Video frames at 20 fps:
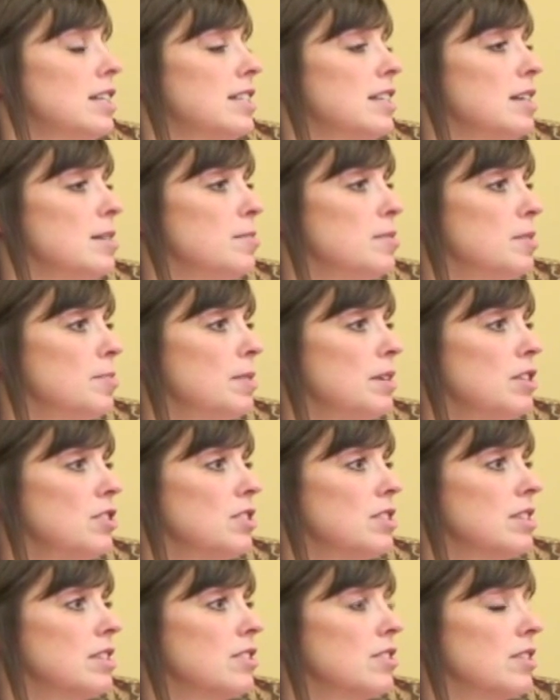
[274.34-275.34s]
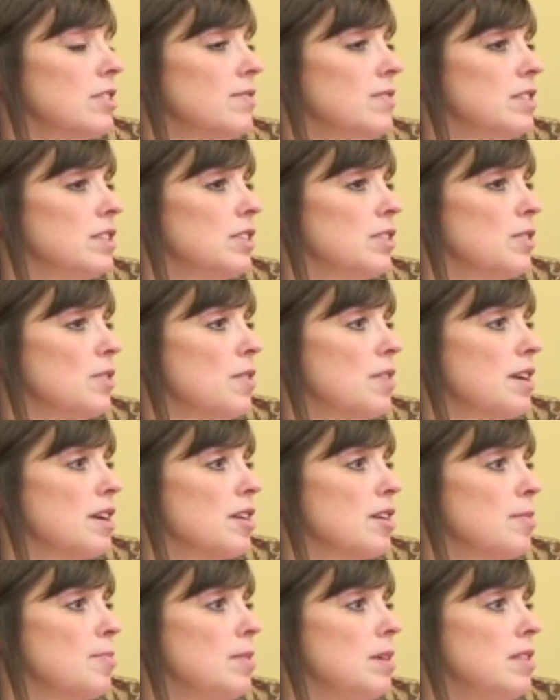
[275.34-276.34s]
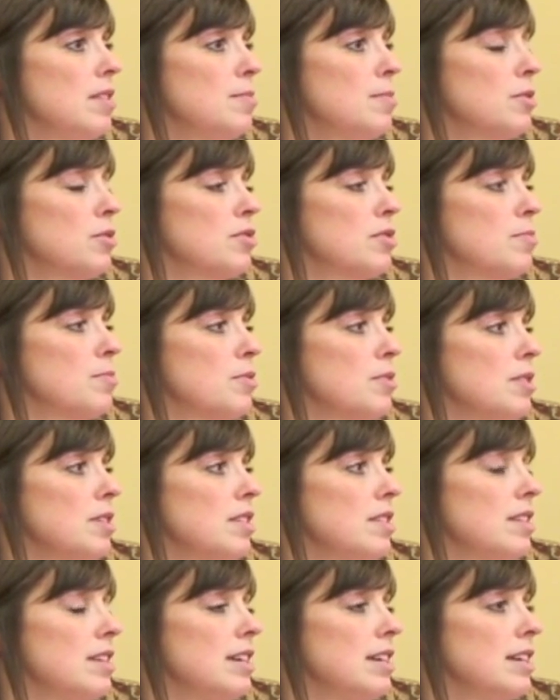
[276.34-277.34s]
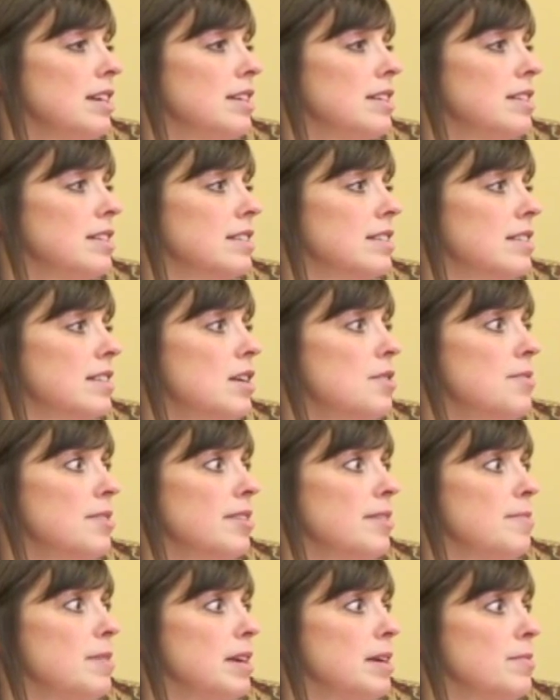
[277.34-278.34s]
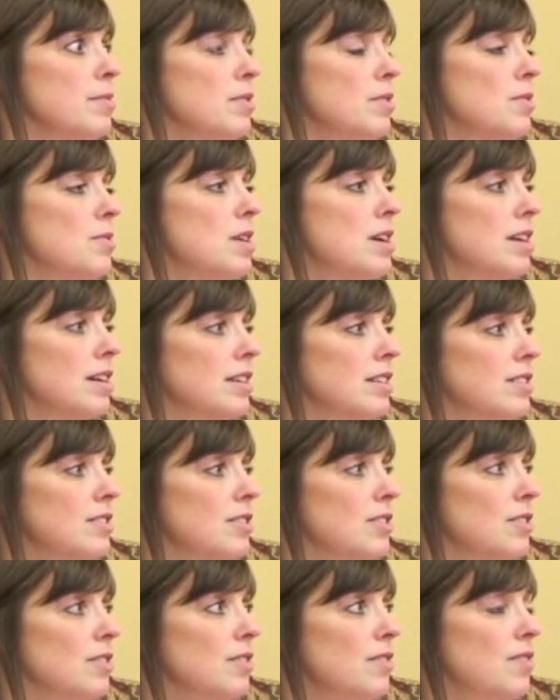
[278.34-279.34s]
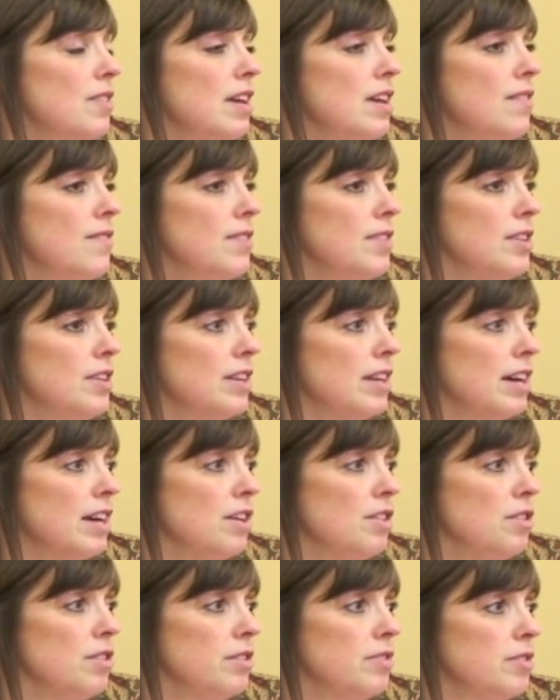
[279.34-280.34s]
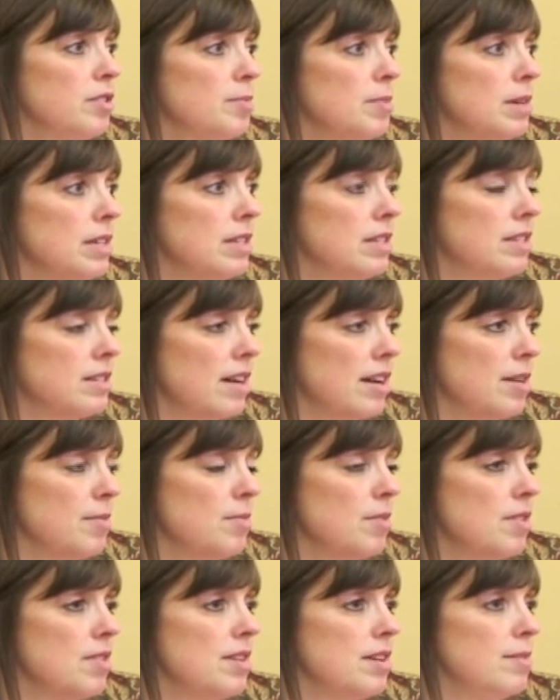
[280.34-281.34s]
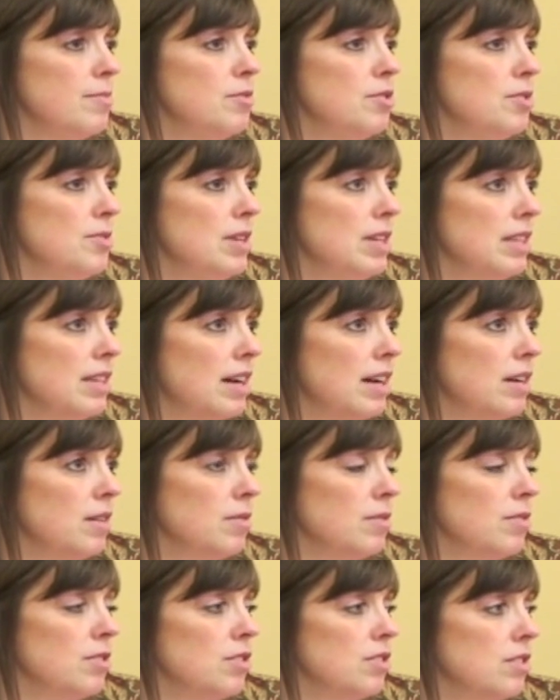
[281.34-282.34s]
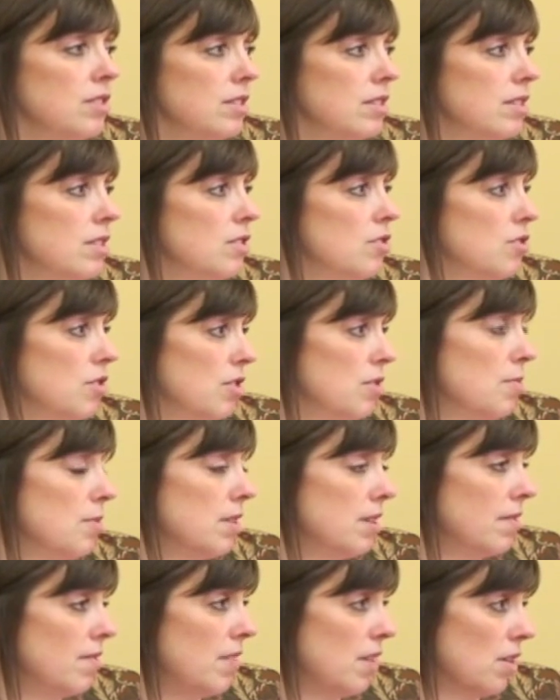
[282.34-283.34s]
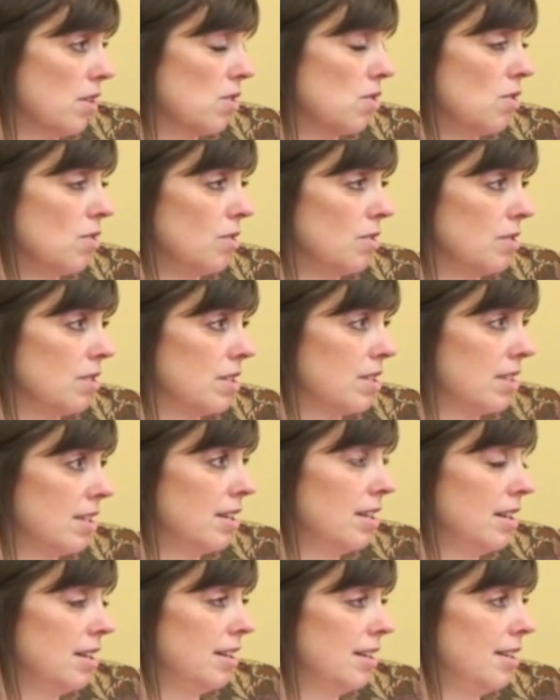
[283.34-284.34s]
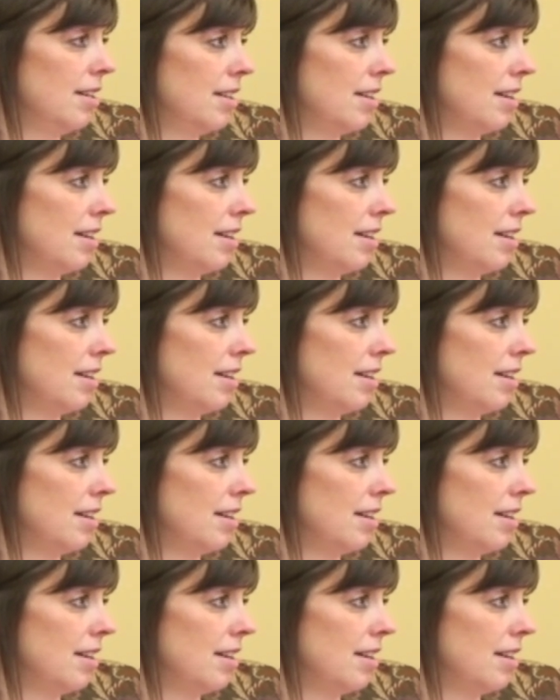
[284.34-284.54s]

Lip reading: a lot of times patients that are on physical therapy, the most important thing is they want to be able to walk. So if they feel like you've spent time with them doing that, which is usually one of their goals,